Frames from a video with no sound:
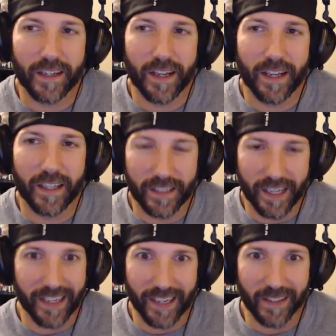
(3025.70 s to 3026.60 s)

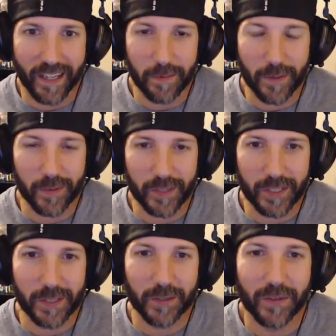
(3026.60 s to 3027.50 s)
and a lot of people
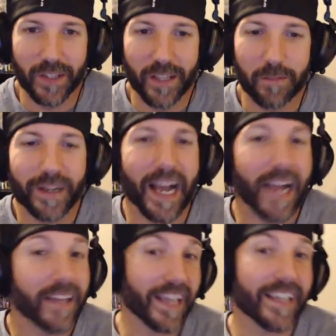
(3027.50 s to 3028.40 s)
do. But
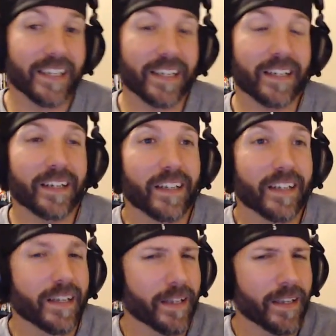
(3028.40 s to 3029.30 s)
I like it
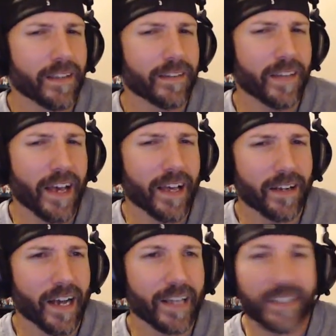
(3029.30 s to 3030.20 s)

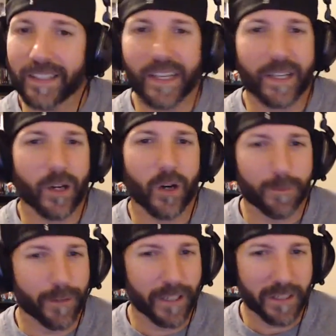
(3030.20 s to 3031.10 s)
that I didn't like all the
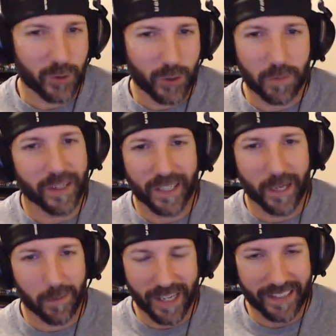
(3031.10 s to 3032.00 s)
fucking Superman
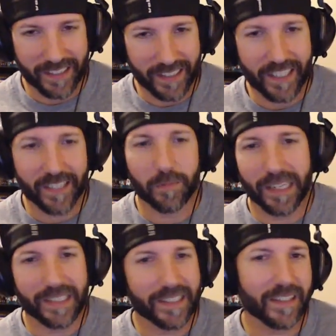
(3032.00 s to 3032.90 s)
coming at the end, but
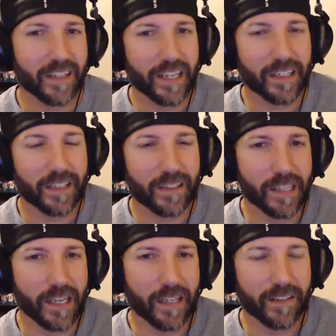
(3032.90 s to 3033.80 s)
I did like it
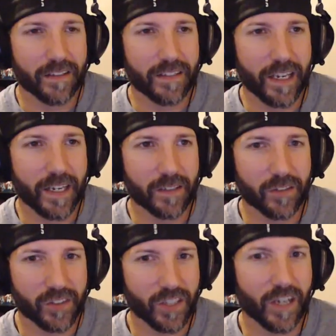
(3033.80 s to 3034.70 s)
that they
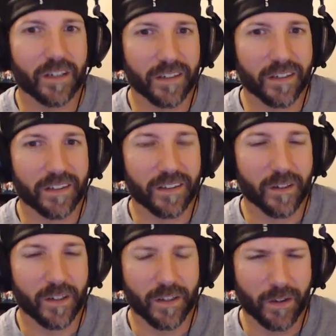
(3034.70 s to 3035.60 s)
sung
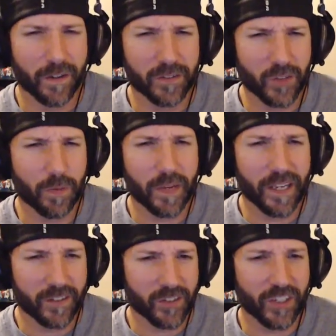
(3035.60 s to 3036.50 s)
or
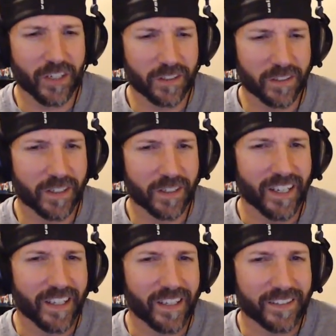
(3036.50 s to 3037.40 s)
Superman sung
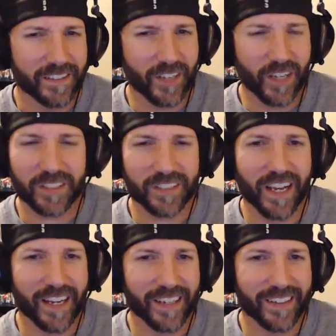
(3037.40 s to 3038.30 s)

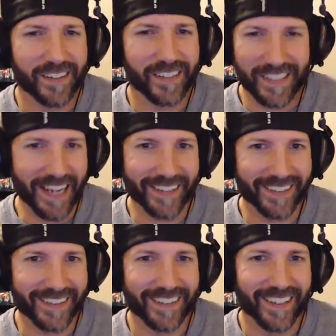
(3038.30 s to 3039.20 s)
Darkseid to death.
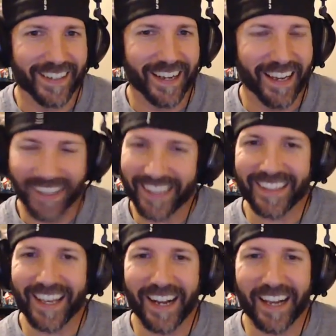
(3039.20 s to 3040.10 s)
I like
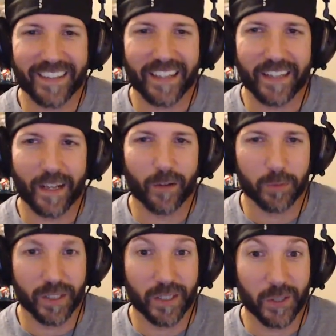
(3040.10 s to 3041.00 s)
that. I thought that was
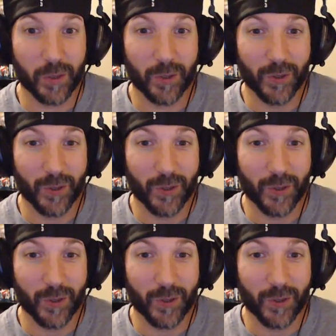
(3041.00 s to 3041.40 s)
pretty cool,